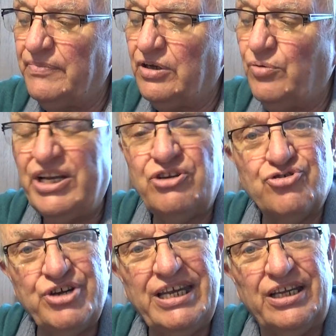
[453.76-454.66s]
quite
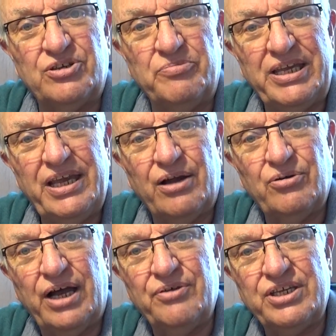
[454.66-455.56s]
intriguing to me,
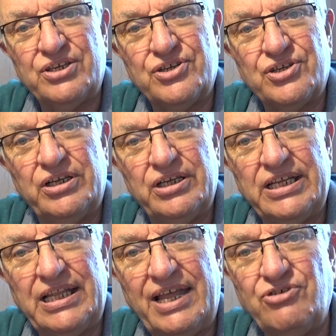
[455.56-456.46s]
how this
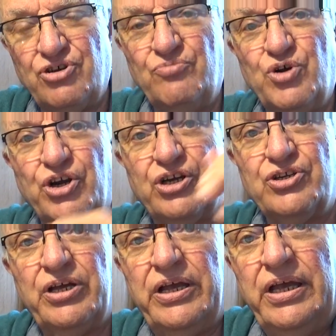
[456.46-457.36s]
little engine
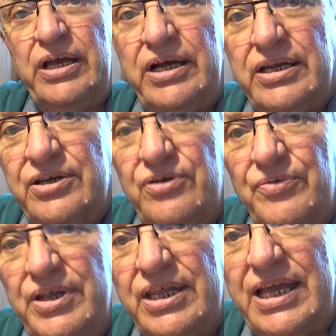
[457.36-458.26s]
works. And I don't
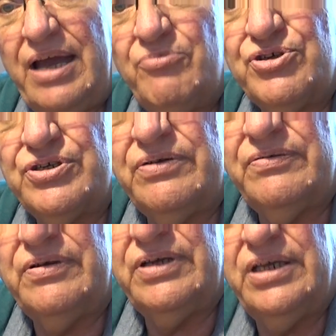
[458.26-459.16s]
know whether the camera's
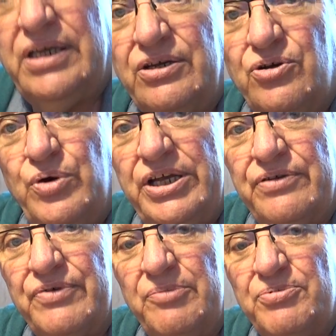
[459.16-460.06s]
in quite
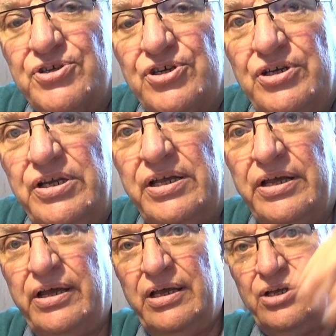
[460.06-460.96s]
the right position,
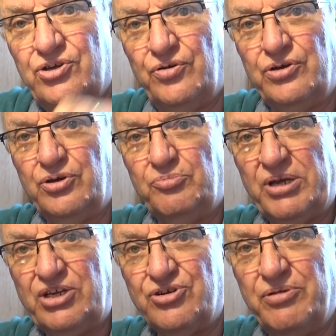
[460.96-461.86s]
showing a good
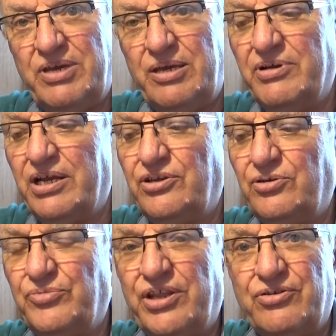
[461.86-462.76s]
picture of me, but I
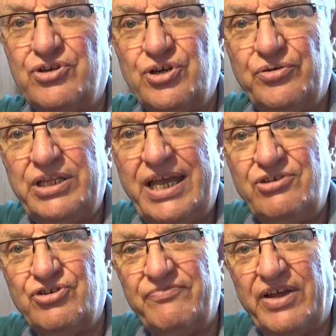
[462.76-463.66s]
don't know whether it's showing the
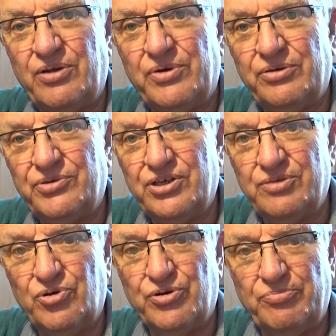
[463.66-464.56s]
engine very well, which
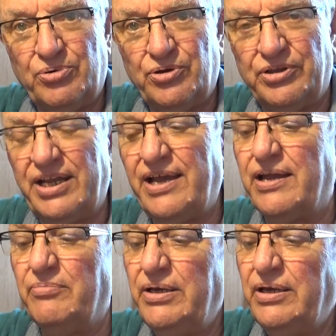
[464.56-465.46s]
is more important than
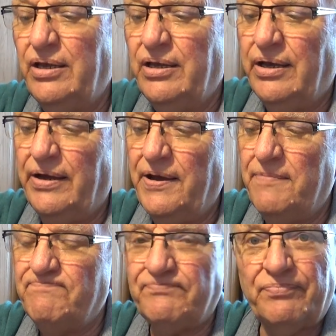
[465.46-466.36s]
I
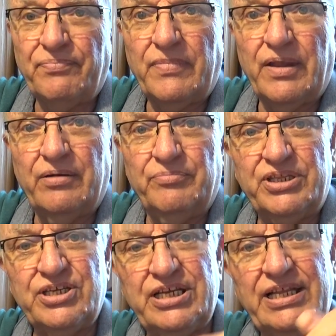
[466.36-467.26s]
am. But
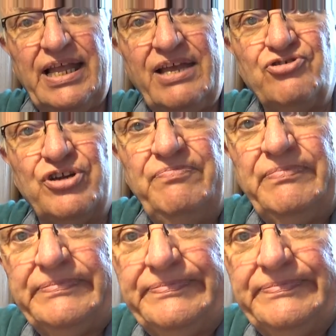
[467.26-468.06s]
this little engine,